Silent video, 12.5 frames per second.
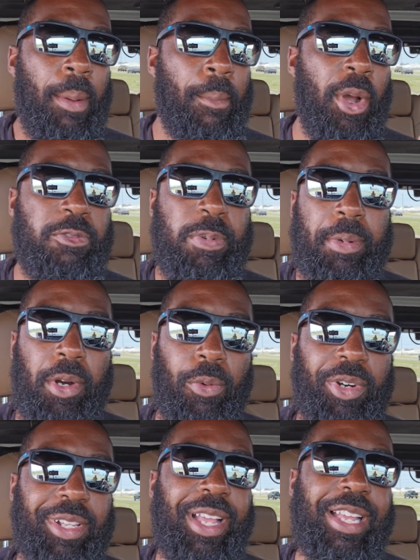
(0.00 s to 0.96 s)
Most people
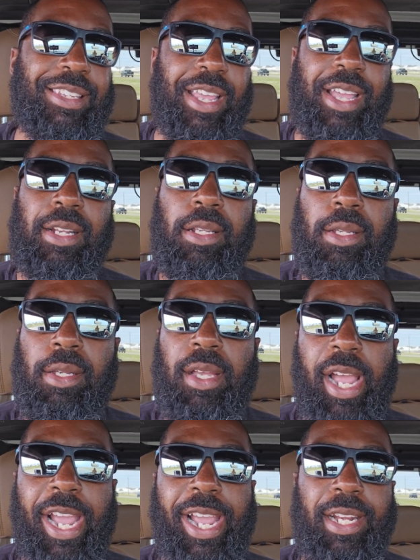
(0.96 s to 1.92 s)
don't realize that.
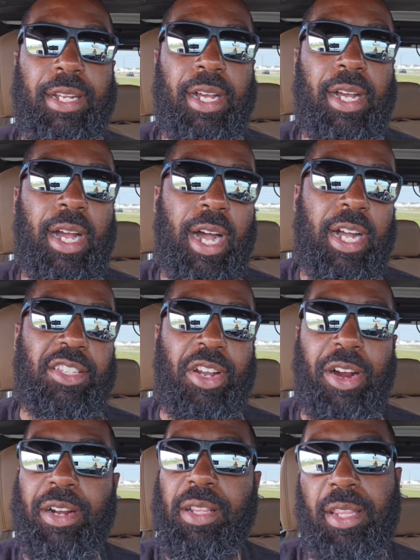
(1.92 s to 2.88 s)
And uh, odds
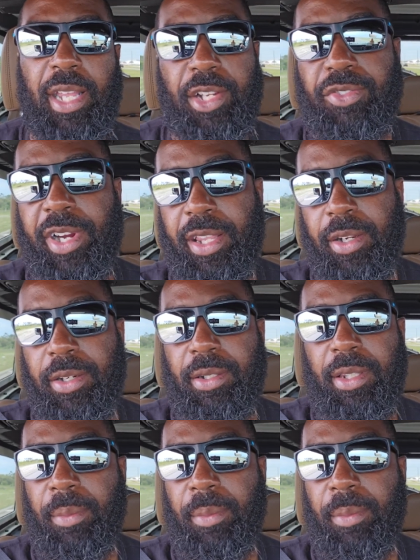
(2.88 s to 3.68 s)
are that that trailer,